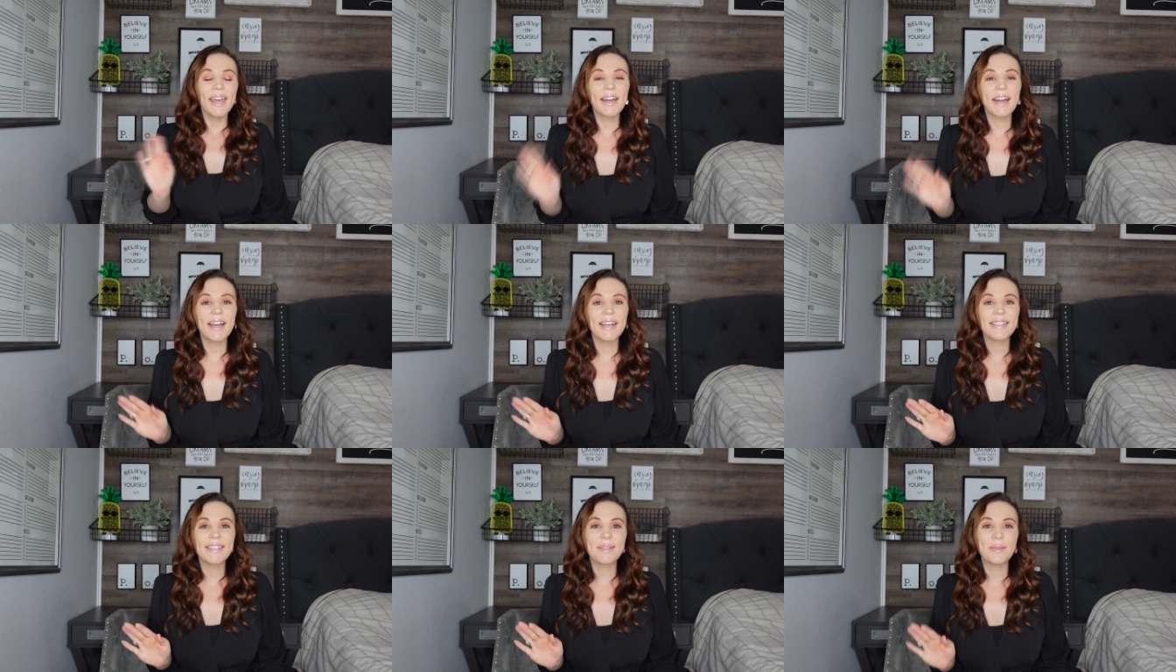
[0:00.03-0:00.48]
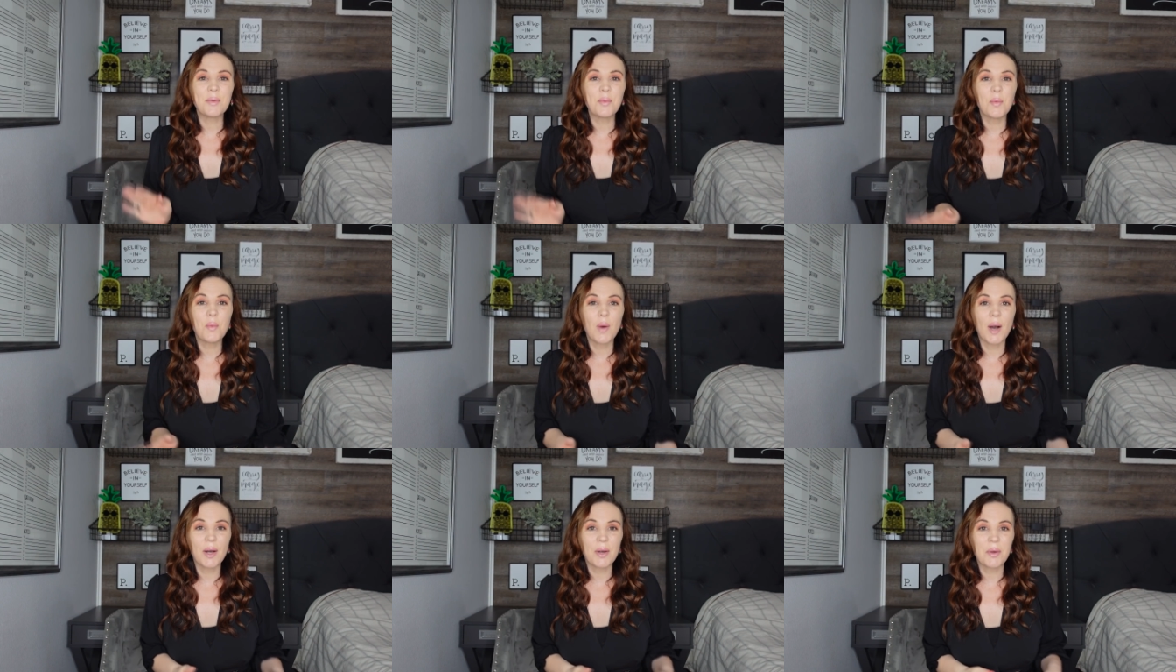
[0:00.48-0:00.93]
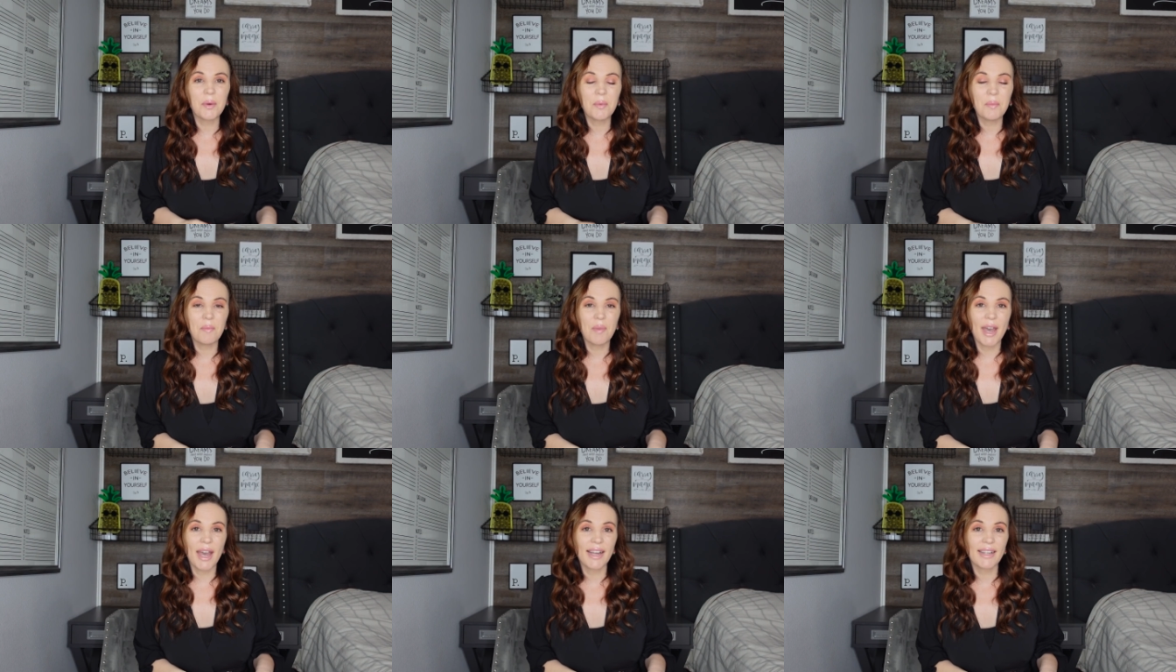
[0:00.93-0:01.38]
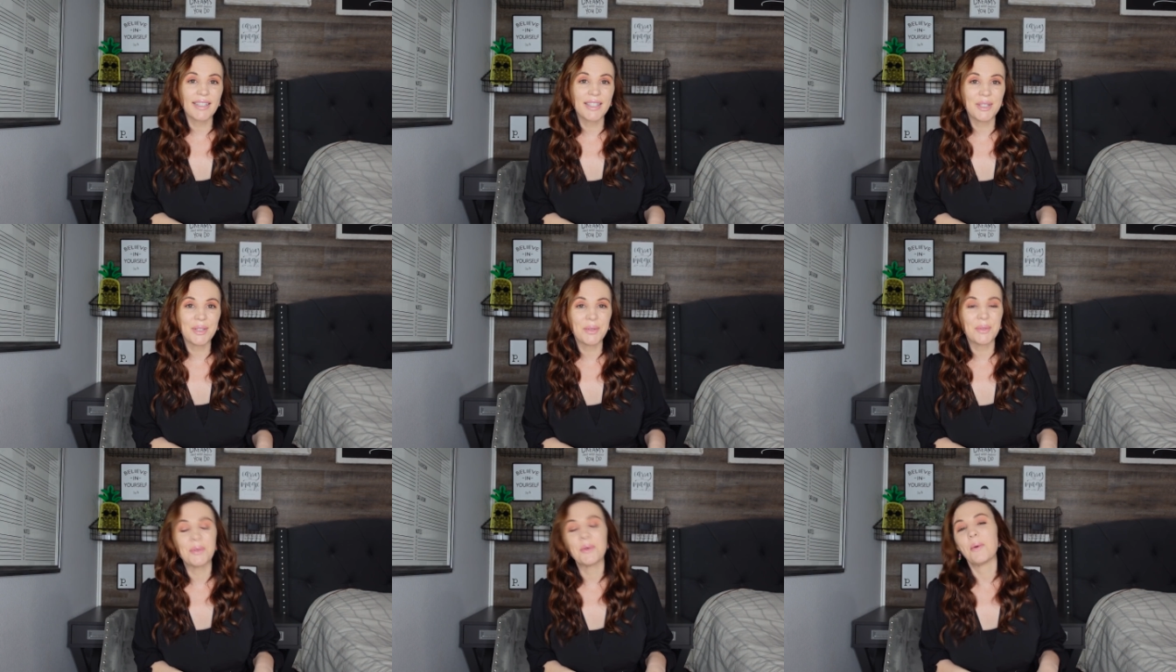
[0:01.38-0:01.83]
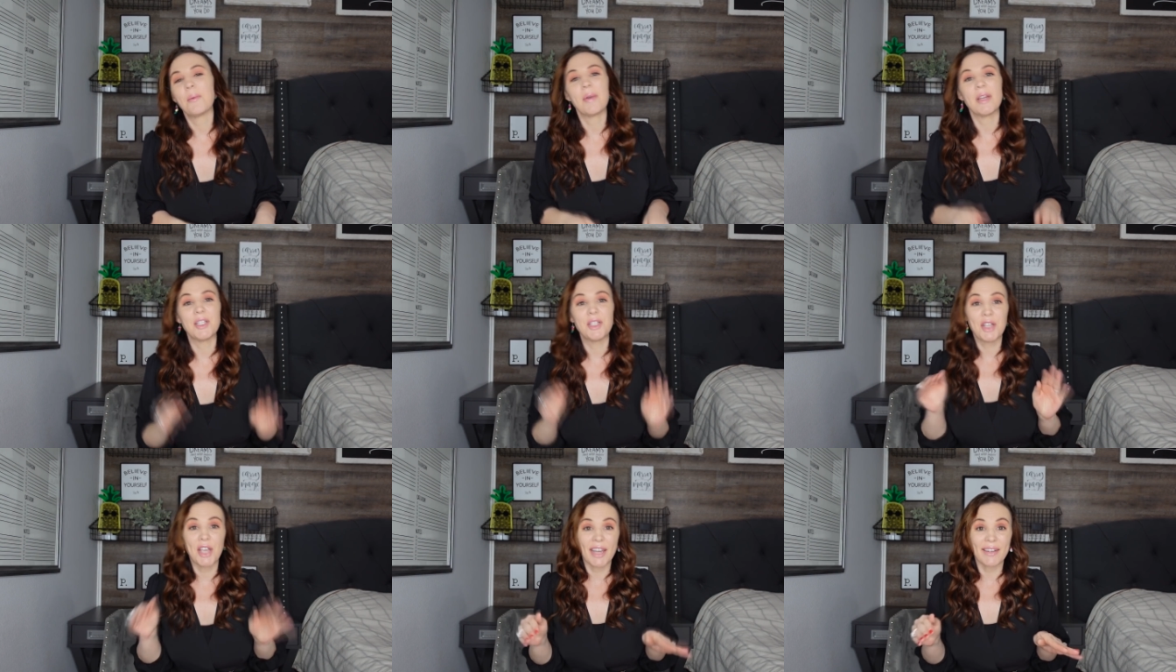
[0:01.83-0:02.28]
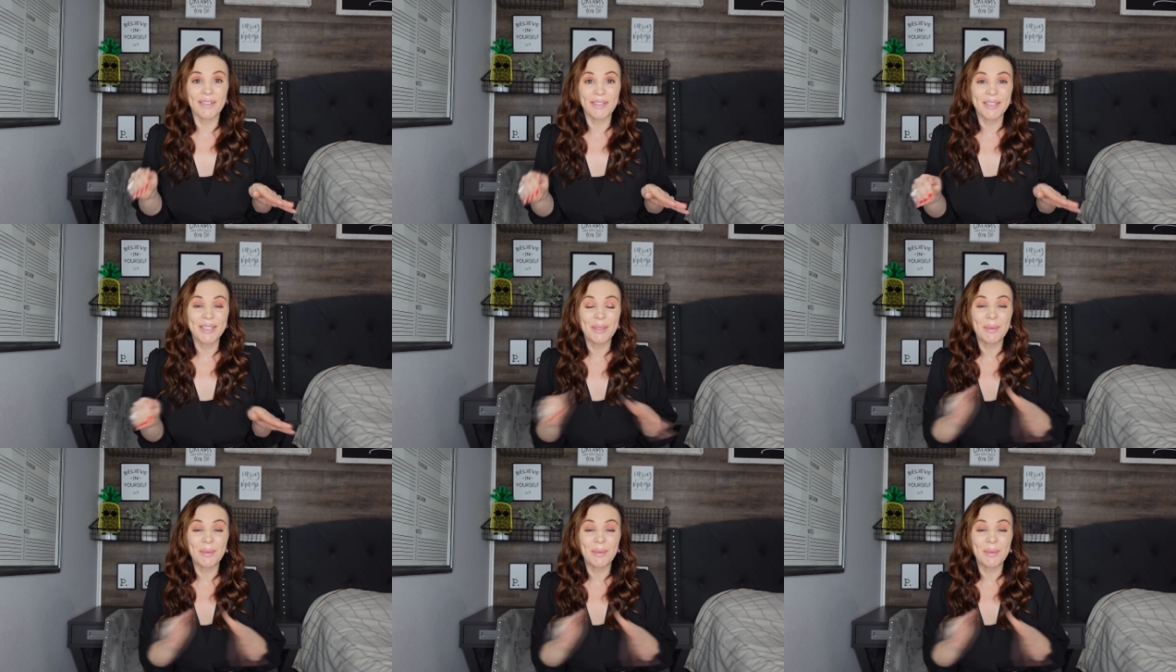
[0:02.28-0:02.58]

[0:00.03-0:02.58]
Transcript: Hey guys, and welcome back to my channel.